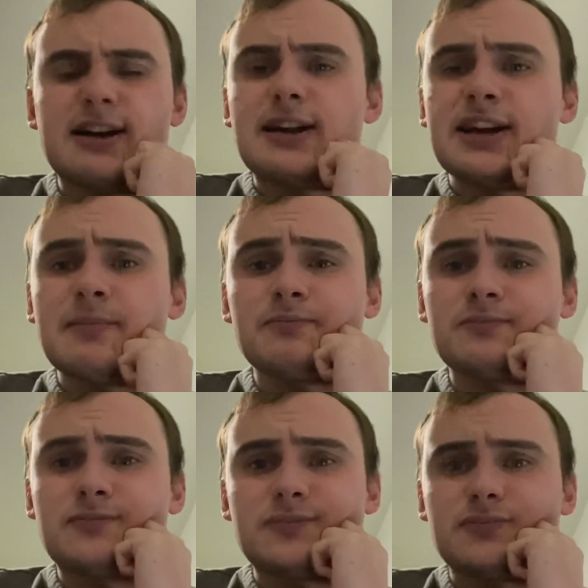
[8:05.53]

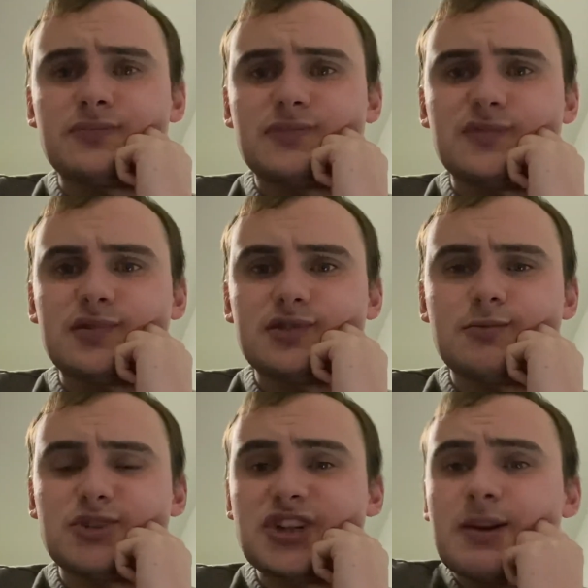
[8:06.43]
am
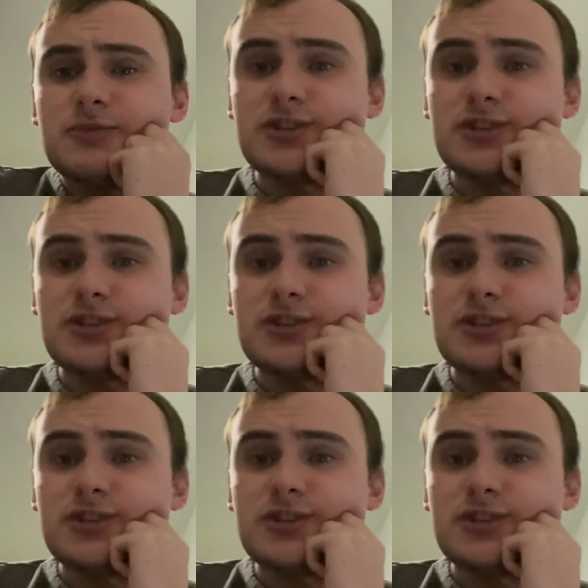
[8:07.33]
double jabbed,